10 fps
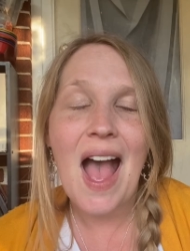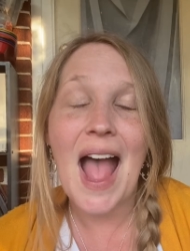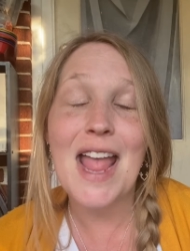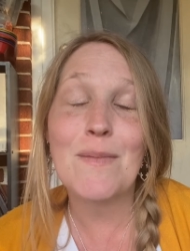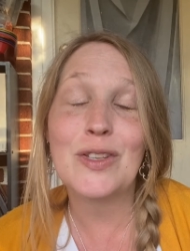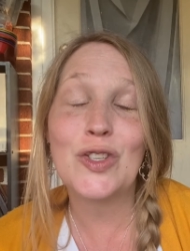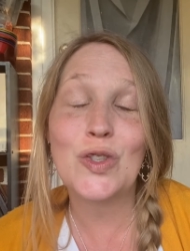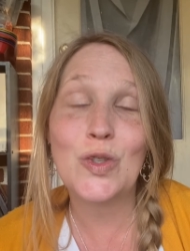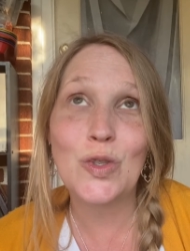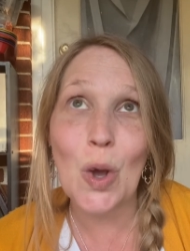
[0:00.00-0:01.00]
I am
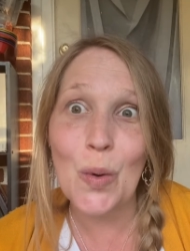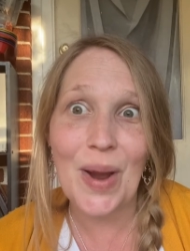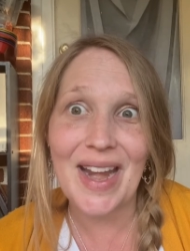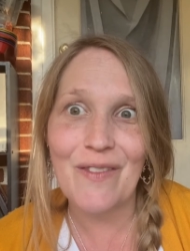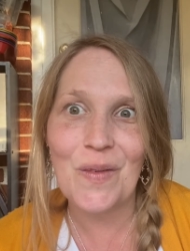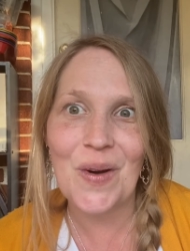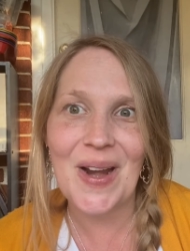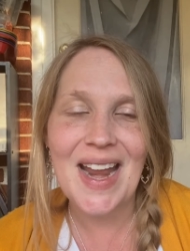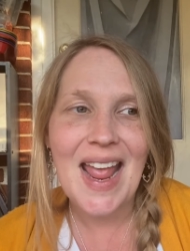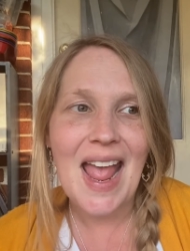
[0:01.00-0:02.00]
so ready for
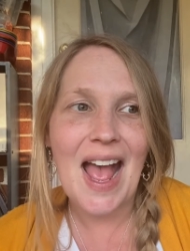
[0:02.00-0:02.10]
it.